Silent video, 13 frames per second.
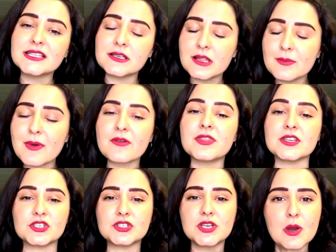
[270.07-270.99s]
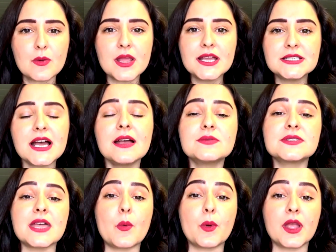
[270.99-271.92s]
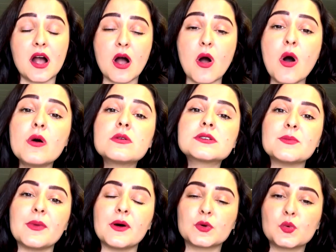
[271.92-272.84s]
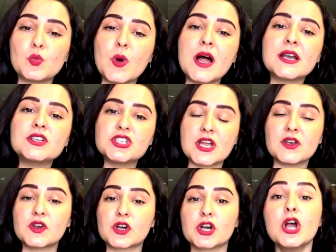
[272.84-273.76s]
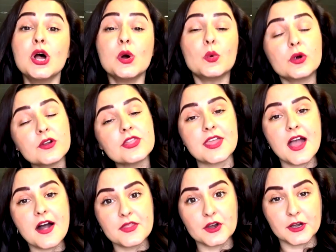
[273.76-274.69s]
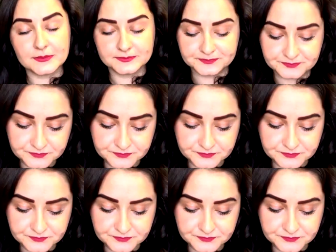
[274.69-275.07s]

It's all about the stereotypes that we hold about one gender or the other.